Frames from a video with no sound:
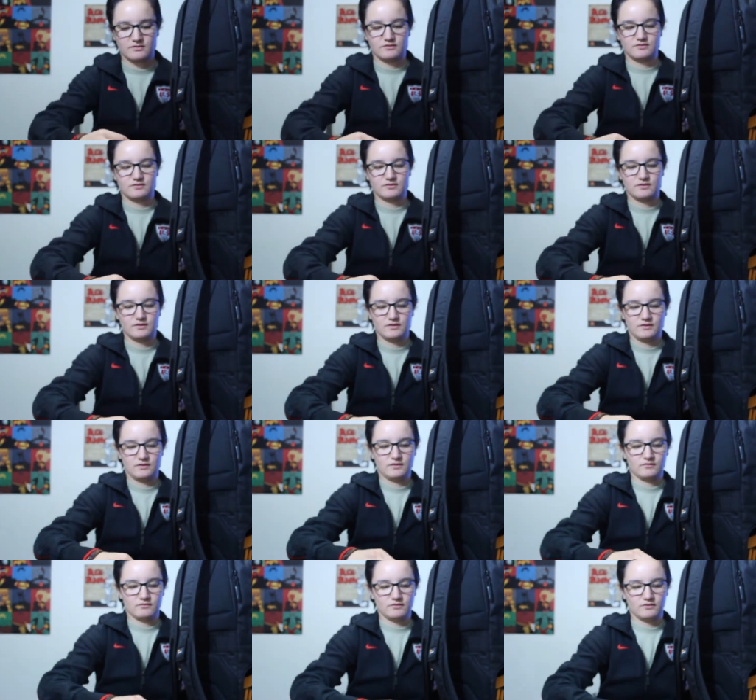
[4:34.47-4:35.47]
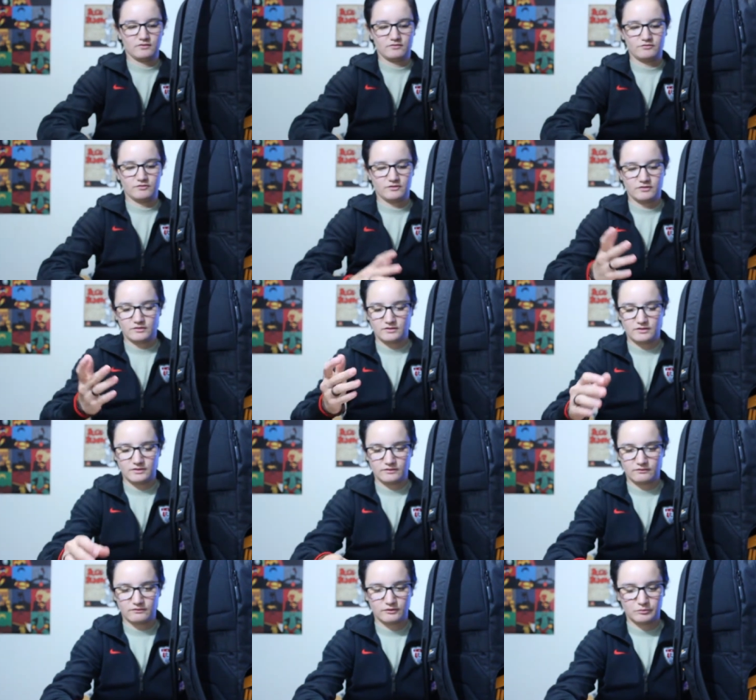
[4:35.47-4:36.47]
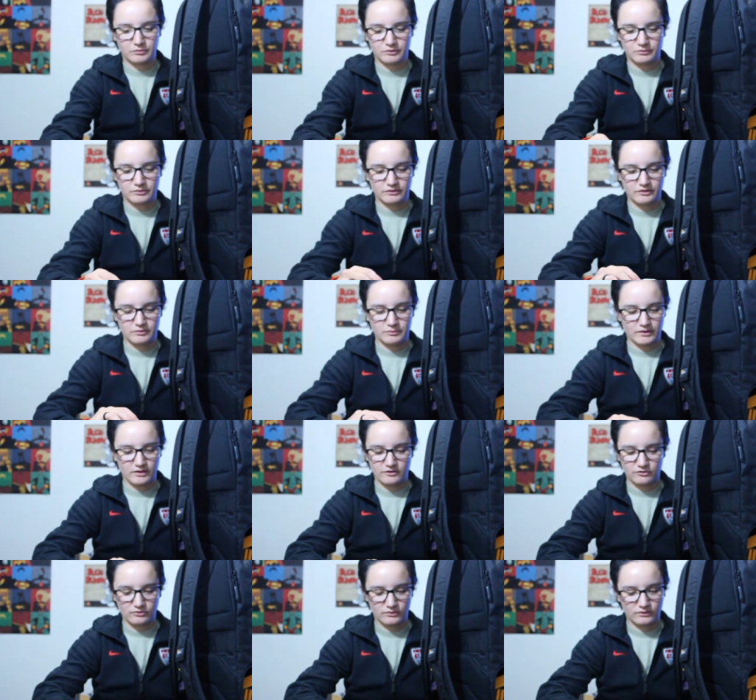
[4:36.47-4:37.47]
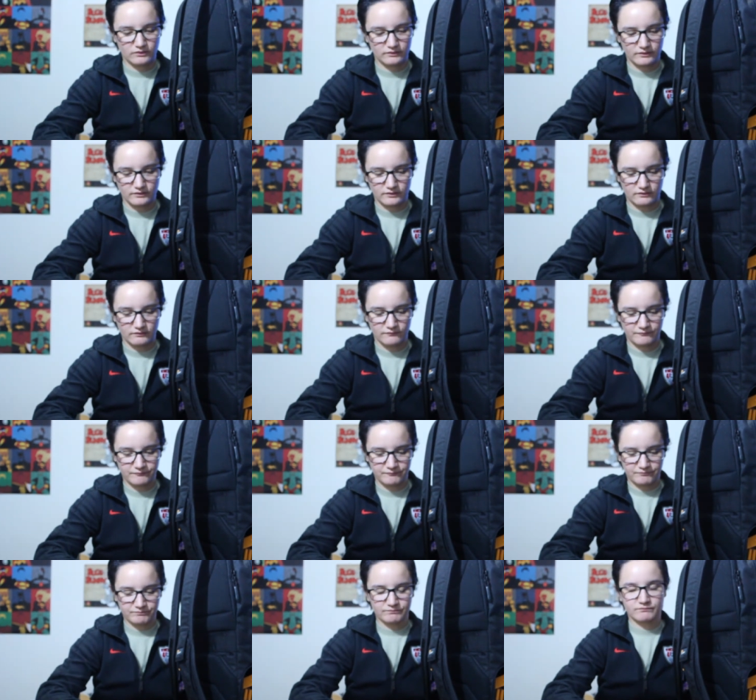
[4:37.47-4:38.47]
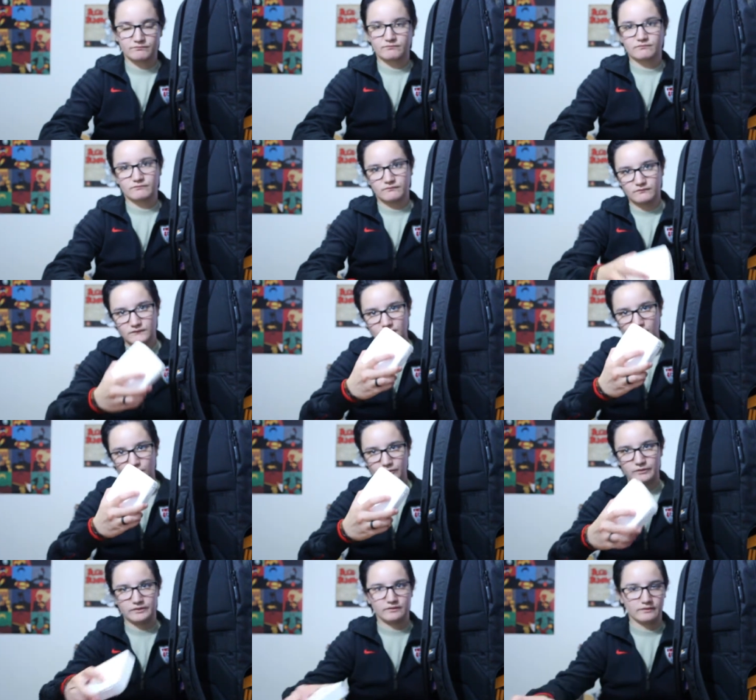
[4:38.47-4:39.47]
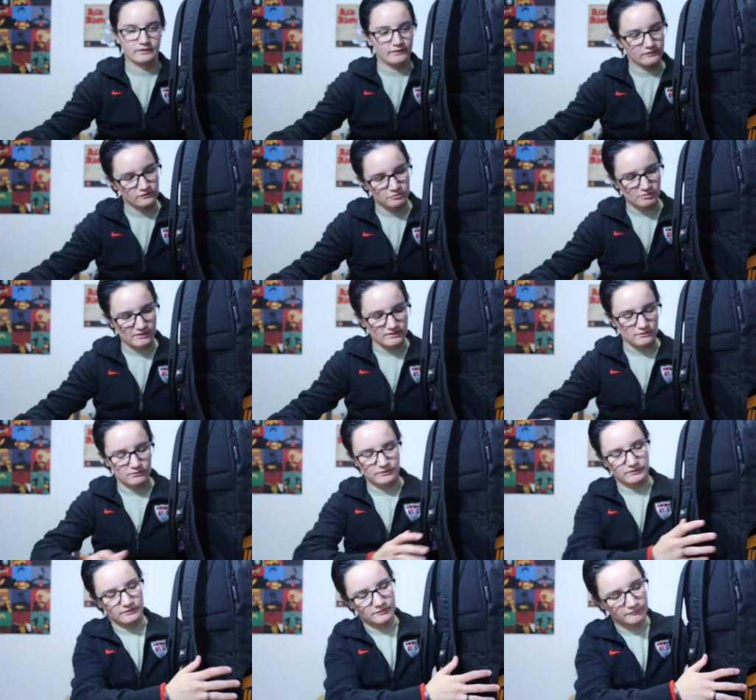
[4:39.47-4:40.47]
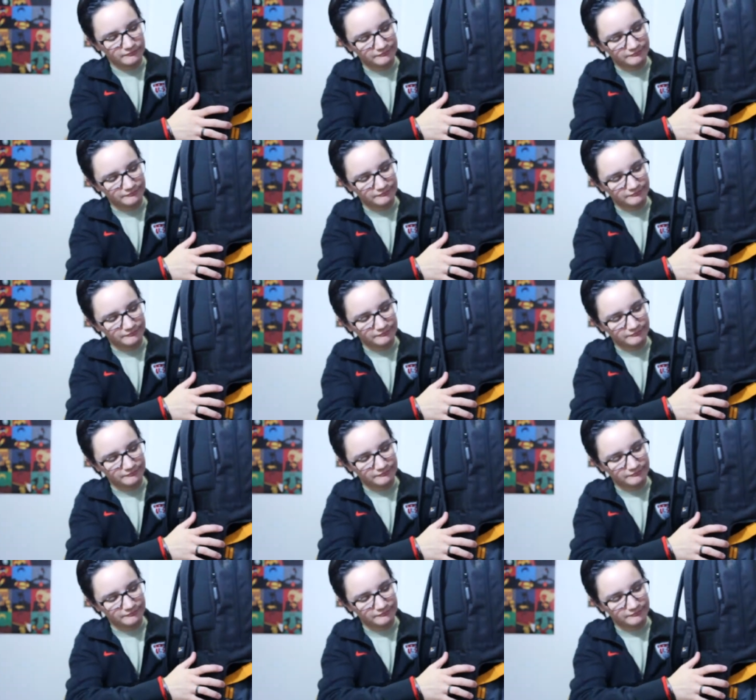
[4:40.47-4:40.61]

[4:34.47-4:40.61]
because if you're gonna get a little boo boo, you might as well, you know, own it like Spidey would.